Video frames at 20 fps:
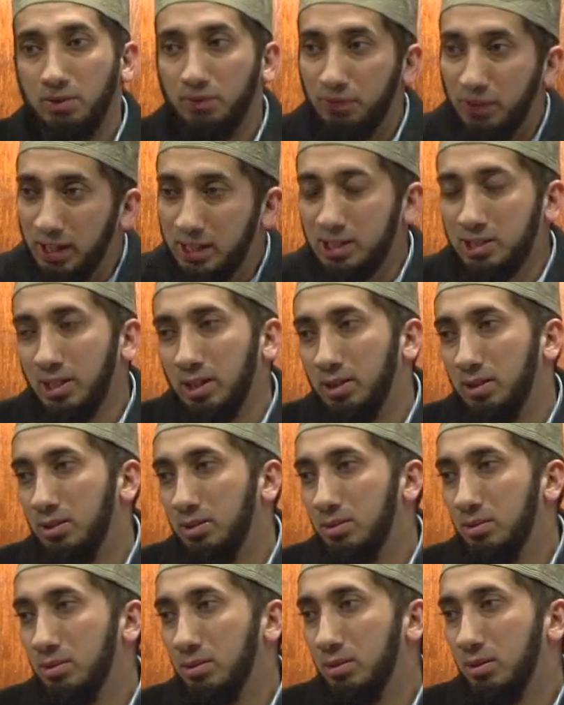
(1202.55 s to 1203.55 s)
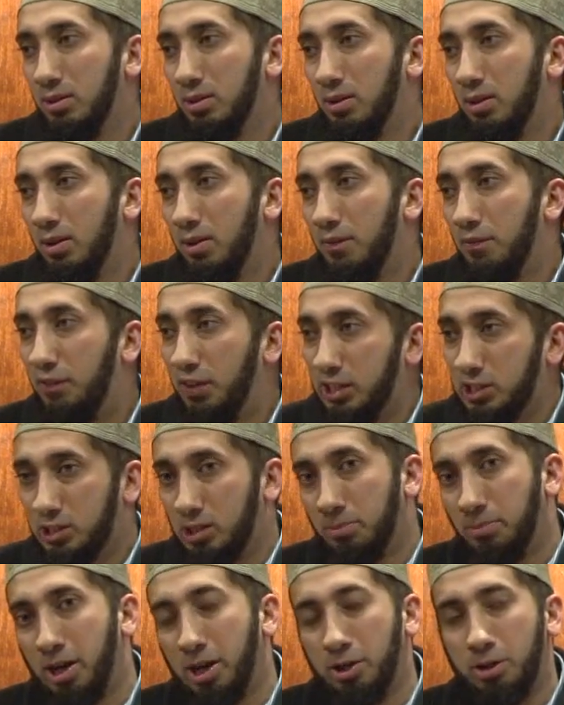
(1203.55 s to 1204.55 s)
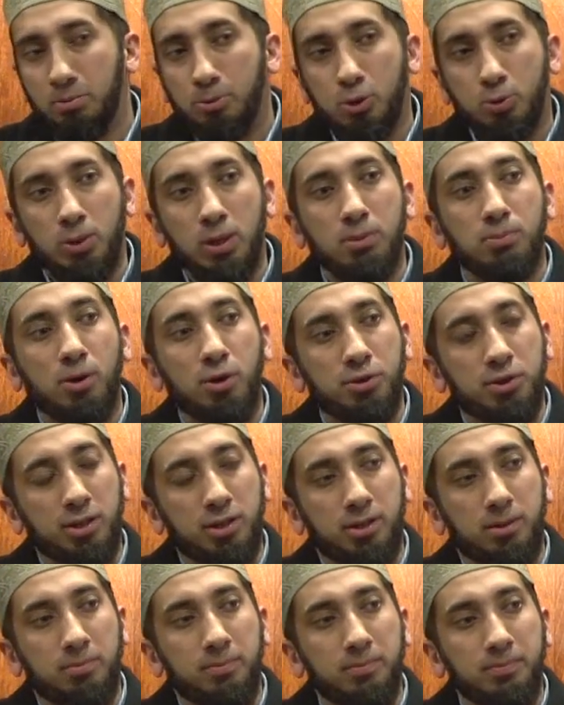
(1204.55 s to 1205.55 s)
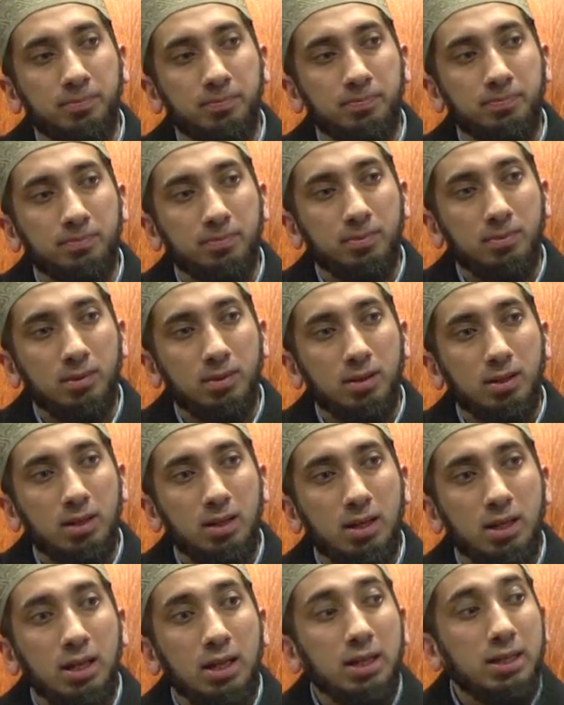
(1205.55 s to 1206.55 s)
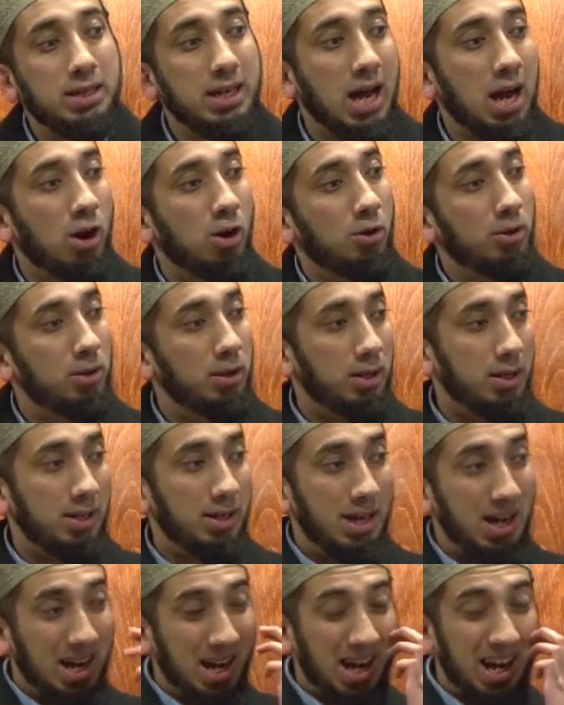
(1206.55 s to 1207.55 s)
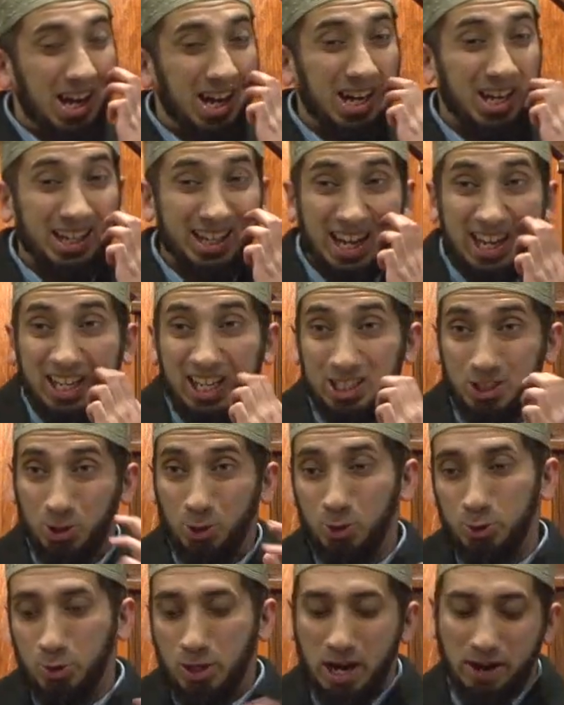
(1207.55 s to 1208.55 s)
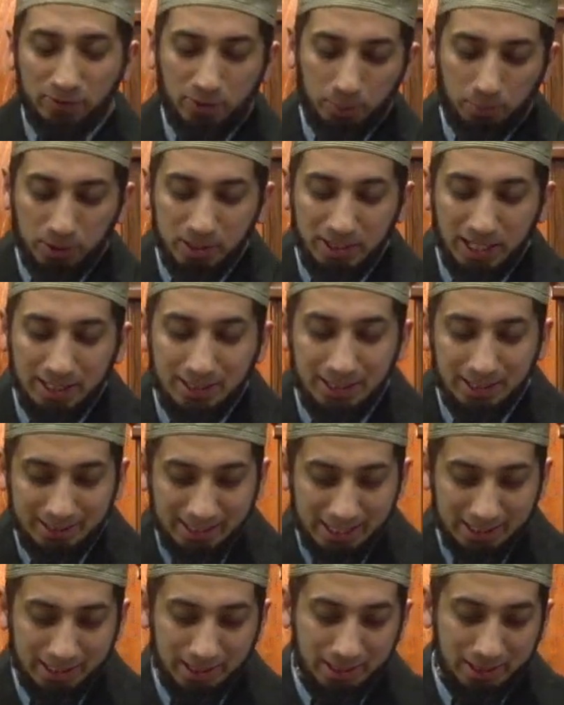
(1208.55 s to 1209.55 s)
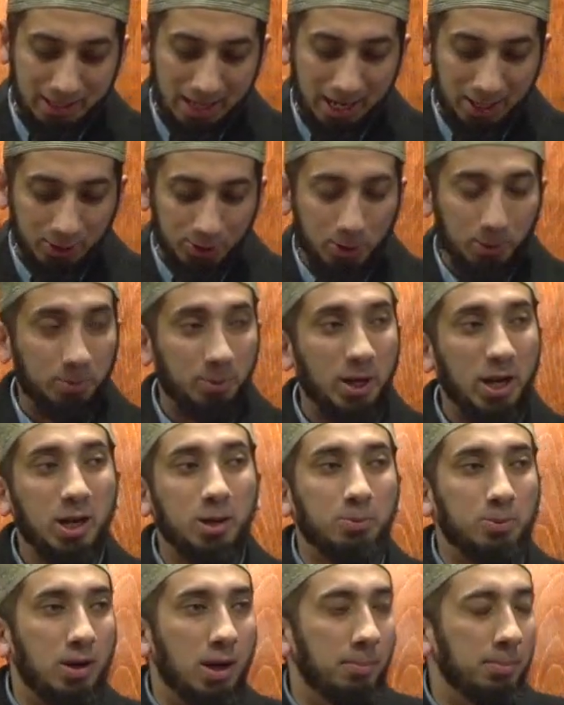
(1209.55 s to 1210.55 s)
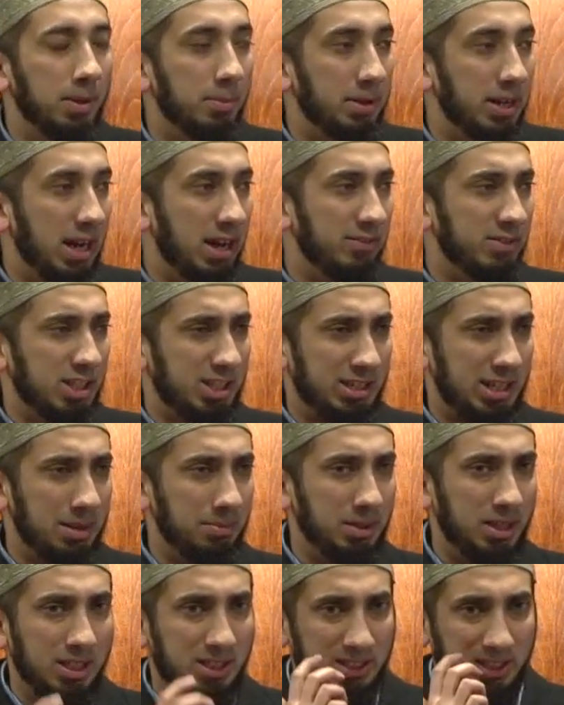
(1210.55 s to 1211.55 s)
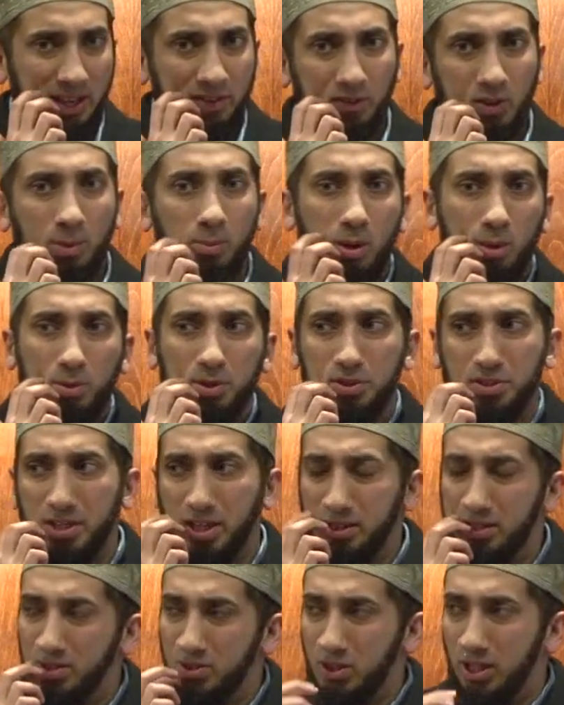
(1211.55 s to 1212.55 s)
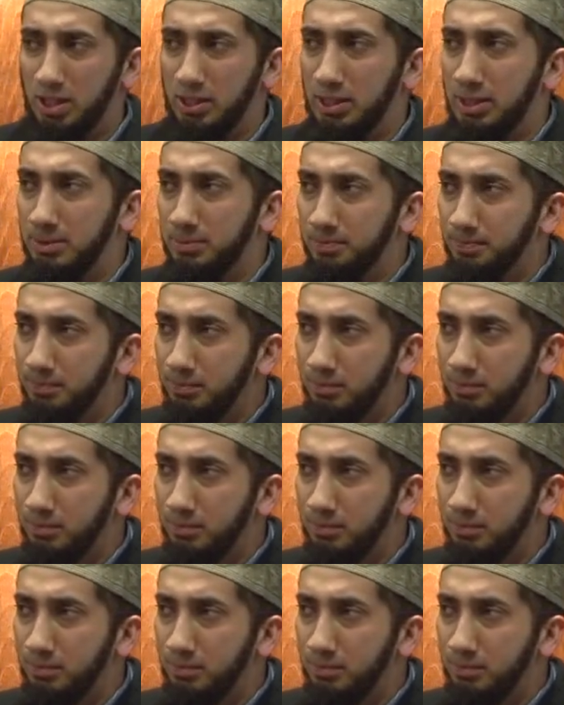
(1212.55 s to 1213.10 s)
Fix it. Fix the matter between both of them. Now, again, I told you I have to present this as an algebraic problem, and I have just 10 minutes left. I'm almost done, inshallah.